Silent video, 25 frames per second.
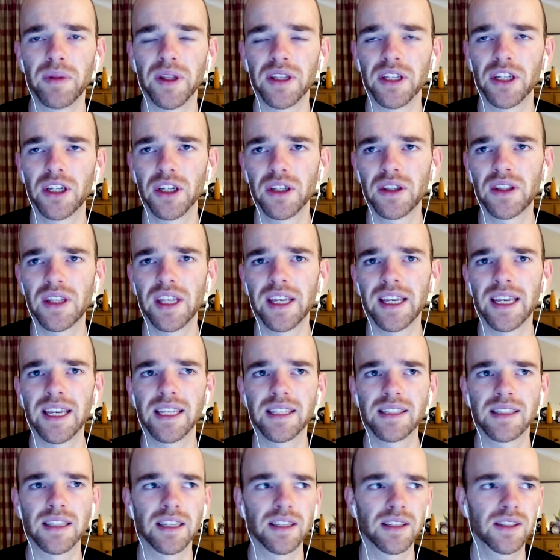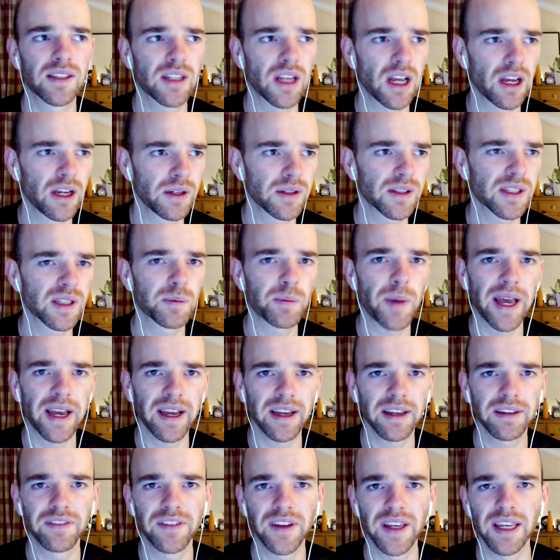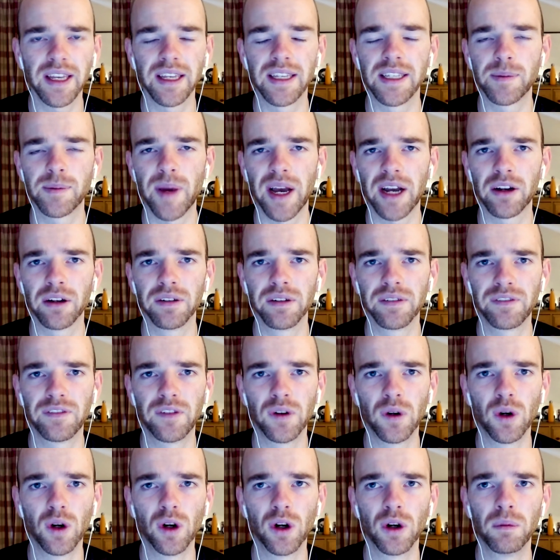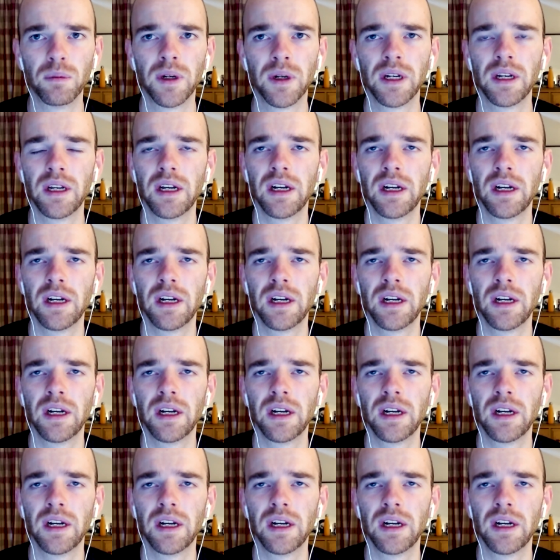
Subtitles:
But the good thing is that Stones is back fit. He's back on form.